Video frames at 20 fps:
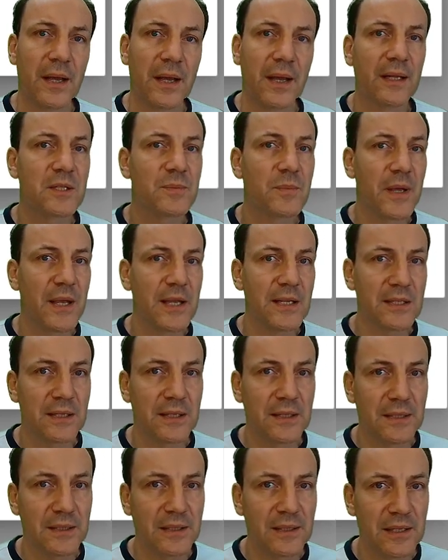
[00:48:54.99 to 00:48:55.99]
And it's
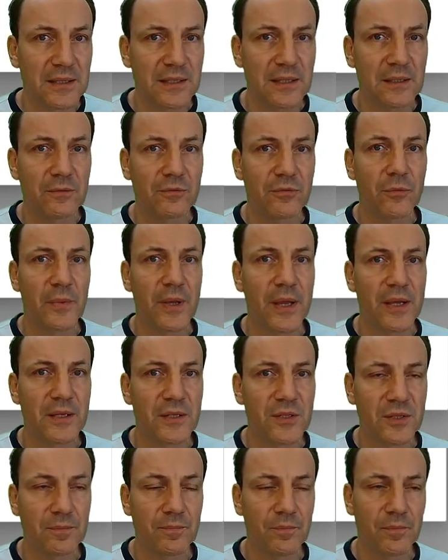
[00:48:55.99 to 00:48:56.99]
basically this
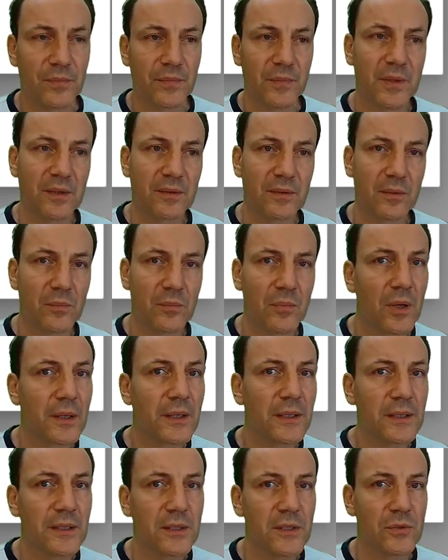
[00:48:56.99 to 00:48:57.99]
information that the
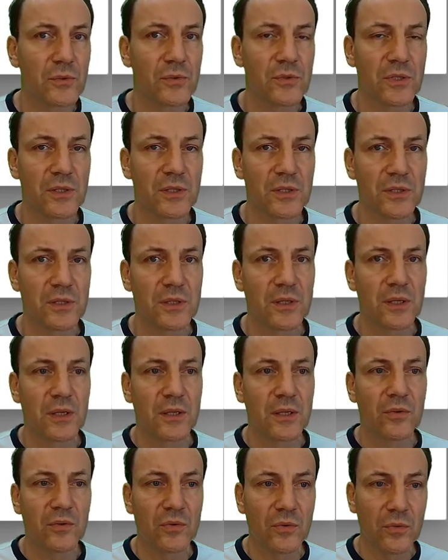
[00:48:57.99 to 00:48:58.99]
plugin uses
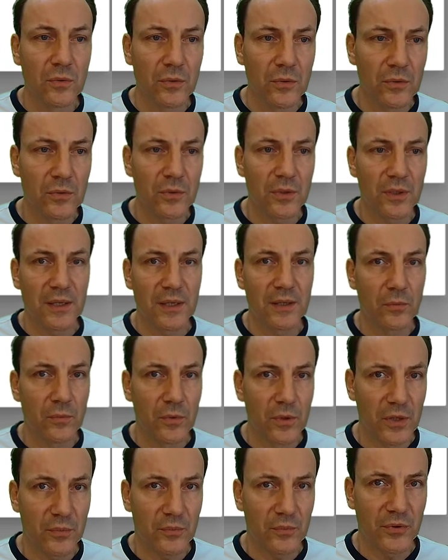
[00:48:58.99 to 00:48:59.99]
to look in
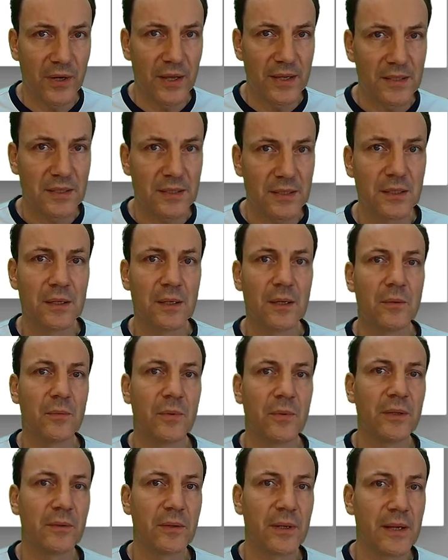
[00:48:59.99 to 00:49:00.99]
WordPress
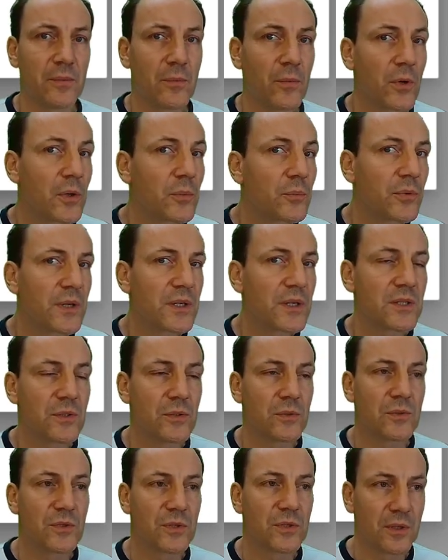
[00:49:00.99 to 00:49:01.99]
whether a WordPress
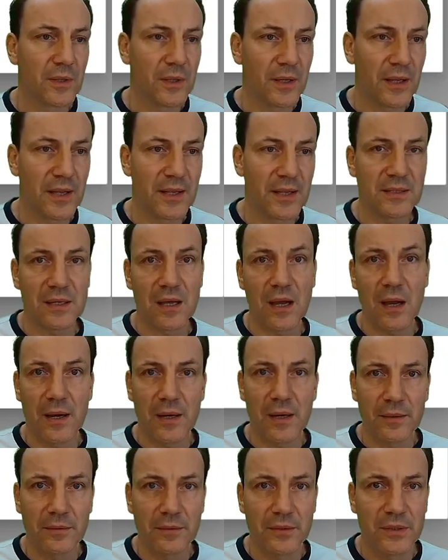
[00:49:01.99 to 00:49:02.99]
user has
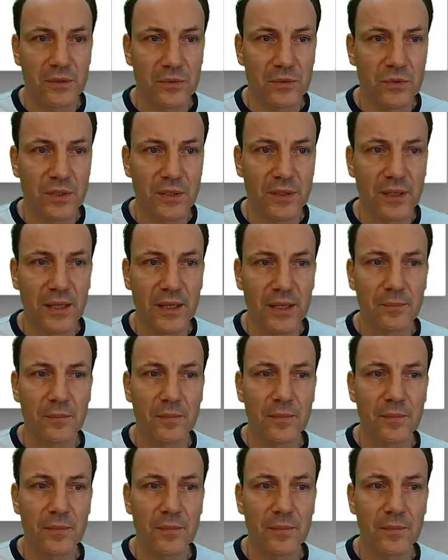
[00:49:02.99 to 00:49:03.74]
either a username